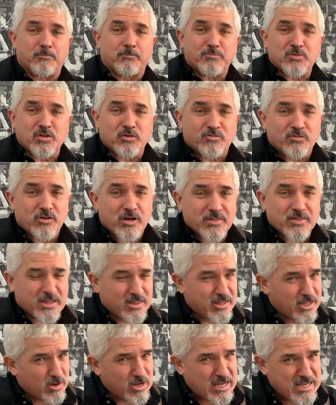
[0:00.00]
You'll find that
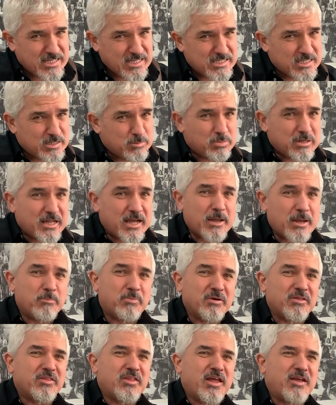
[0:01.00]
they're easy to play,
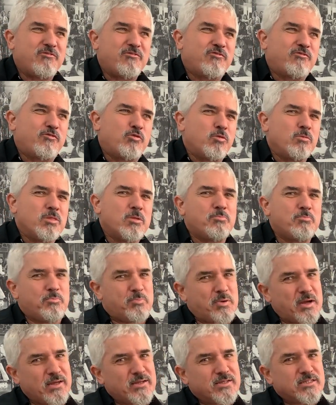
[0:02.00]
but they form the
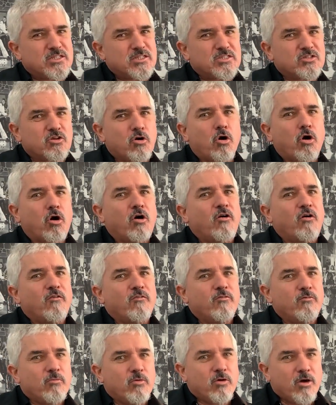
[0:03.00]
basis of
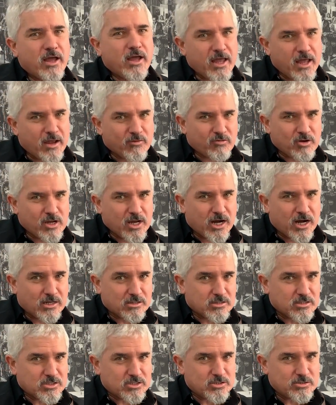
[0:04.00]
every
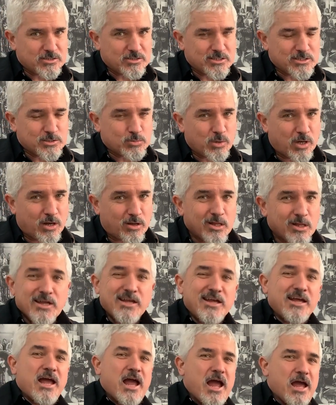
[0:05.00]
other song as well.
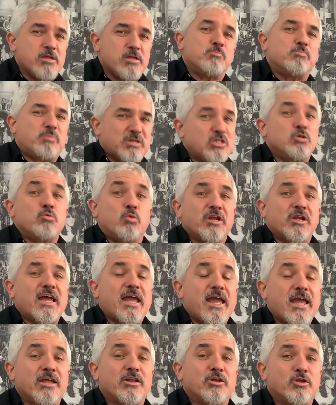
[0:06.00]
But you want to
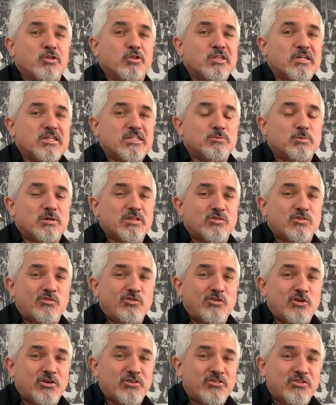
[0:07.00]
handle on these ones
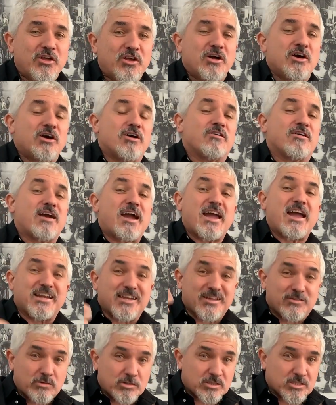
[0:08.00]
first. All right, and
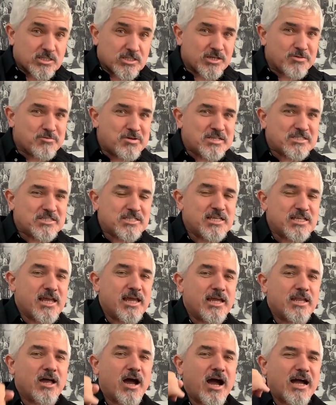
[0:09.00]
if you stick around to the
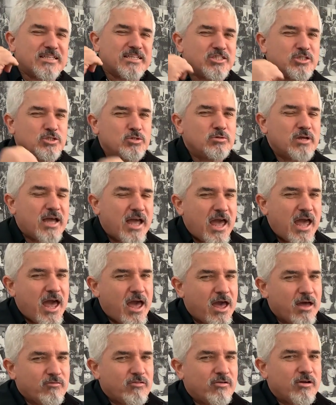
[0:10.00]
end, I do
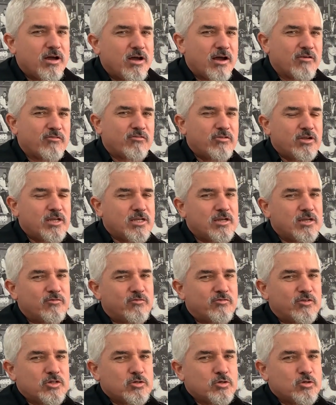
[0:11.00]
have a free gift
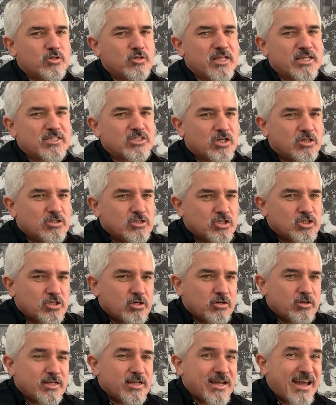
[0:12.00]
for you that's going to show
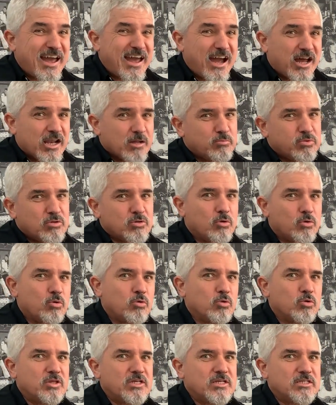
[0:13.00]
you how to put
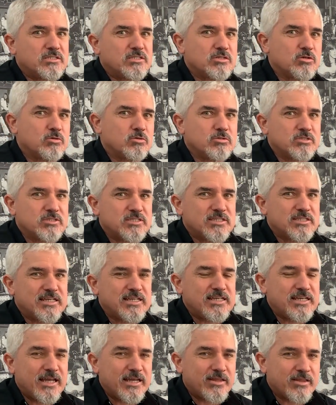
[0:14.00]
all these chords
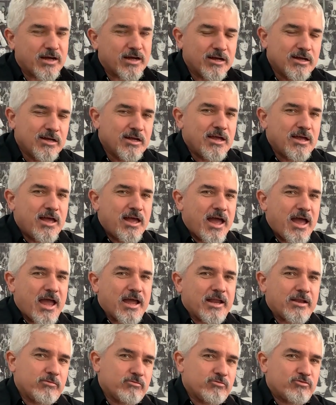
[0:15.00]
together
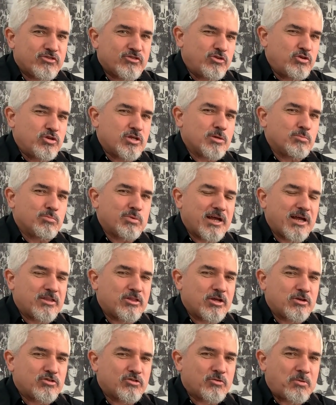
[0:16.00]
and so you can play
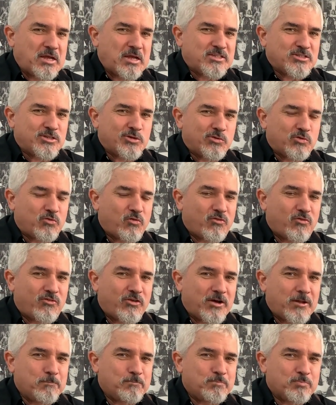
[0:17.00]
those great songs for
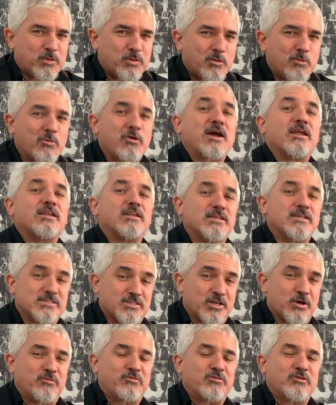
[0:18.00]
fun. All right, let's
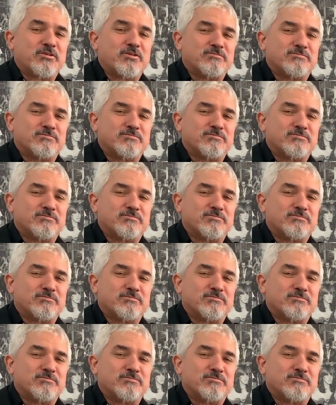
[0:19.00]
go for it.